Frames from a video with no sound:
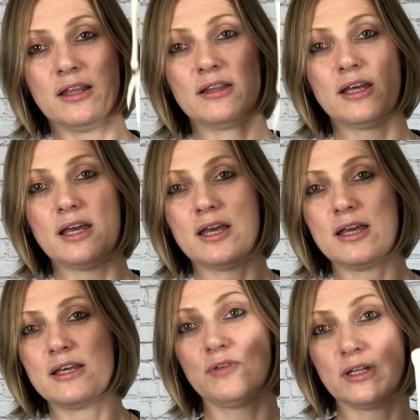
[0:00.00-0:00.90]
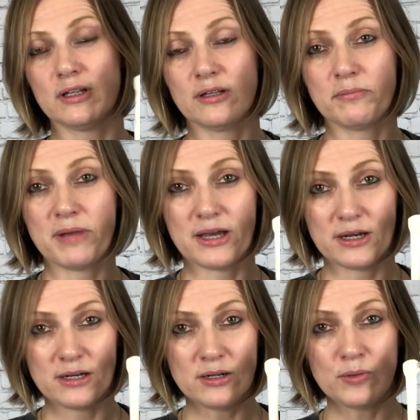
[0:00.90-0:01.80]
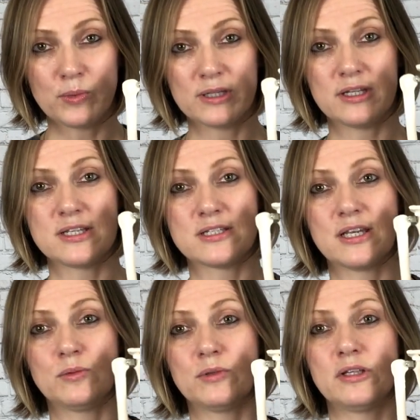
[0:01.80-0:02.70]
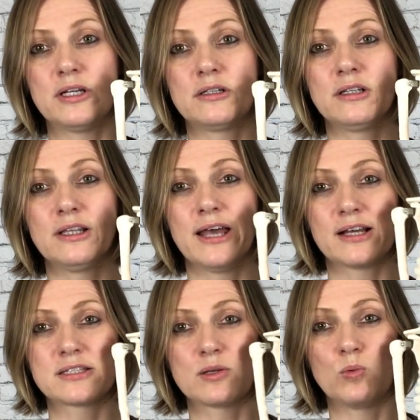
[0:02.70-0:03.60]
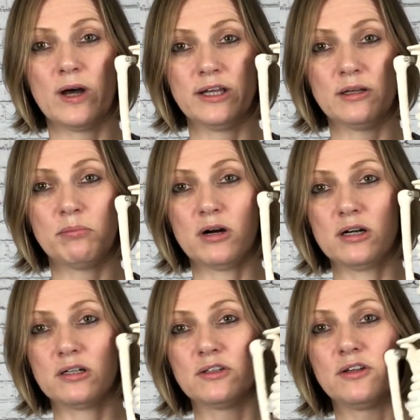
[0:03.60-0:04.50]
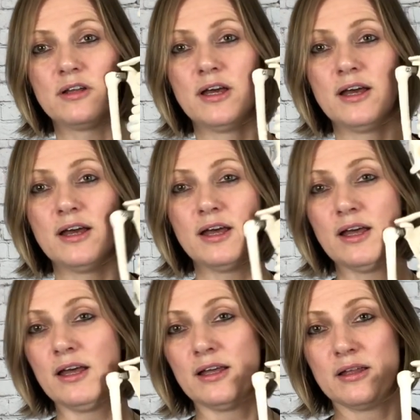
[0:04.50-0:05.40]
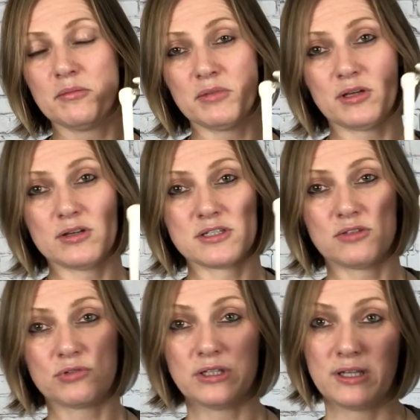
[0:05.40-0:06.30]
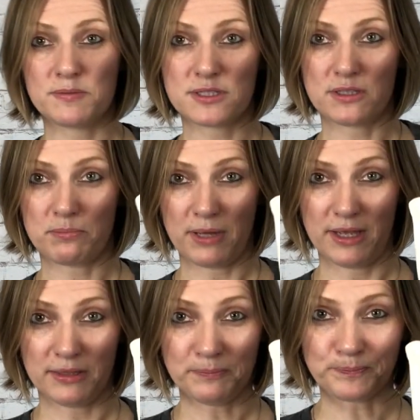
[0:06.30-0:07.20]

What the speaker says: They feel better when they sit with their legs wide apart because it relieves the pain.